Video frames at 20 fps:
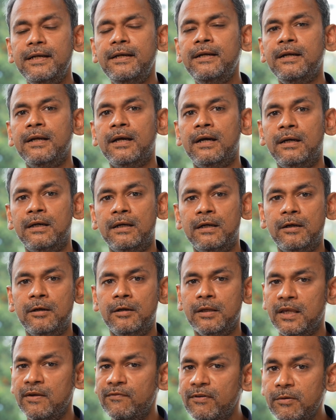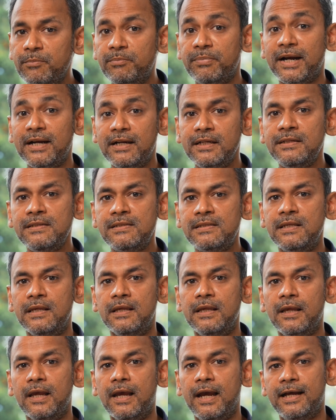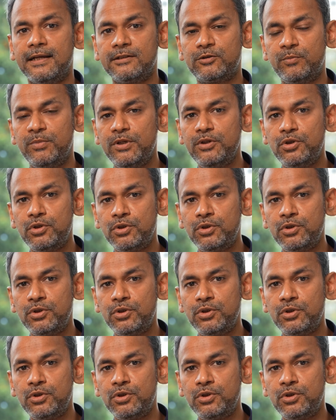then even pregnancy has been